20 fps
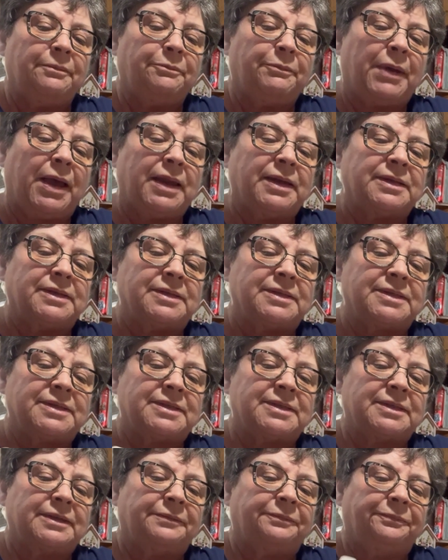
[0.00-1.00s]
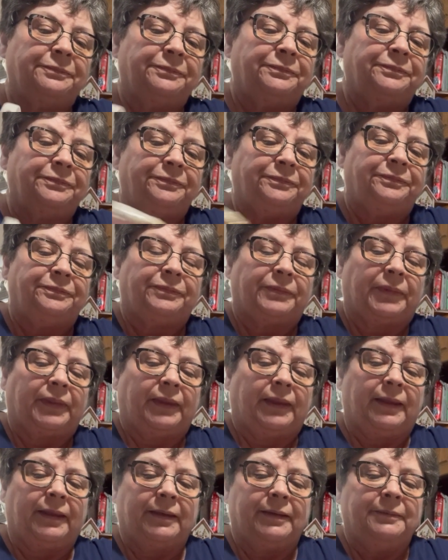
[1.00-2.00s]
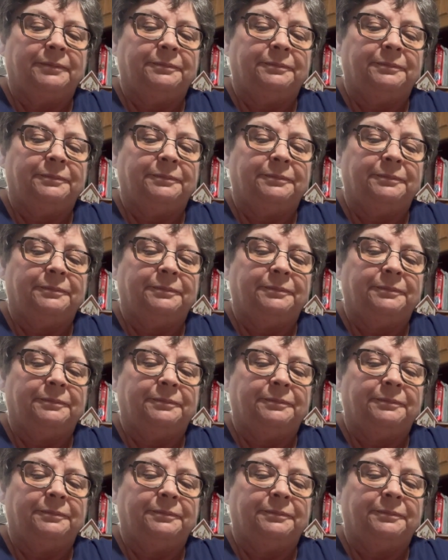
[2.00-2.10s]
buttons. Okay,